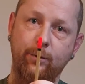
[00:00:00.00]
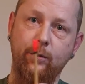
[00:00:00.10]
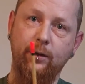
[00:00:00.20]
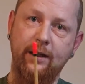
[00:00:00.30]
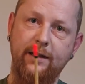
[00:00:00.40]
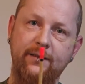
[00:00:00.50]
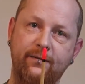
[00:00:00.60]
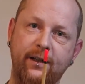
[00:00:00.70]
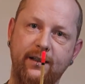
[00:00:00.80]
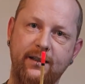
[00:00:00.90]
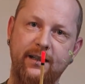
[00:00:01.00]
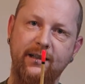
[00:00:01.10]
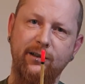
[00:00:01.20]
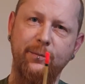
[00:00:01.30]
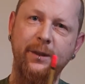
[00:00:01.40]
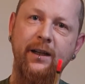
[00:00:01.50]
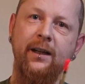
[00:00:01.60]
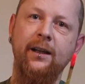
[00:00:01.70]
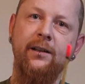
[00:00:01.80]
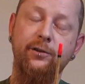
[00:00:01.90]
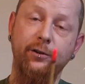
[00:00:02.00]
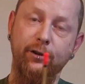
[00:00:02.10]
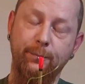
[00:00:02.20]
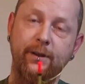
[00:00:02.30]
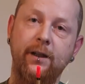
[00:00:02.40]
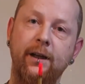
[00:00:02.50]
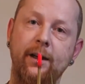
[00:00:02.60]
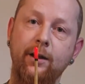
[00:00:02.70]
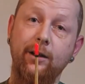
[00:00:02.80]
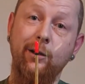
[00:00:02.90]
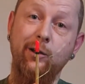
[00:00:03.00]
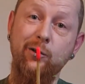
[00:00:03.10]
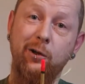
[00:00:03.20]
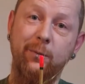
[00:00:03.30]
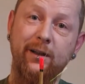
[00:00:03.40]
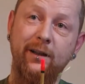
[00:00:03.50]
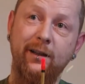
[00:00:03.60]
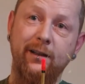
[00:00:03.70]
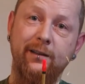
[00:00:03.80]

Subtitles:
or has in fact stood up, you can normally,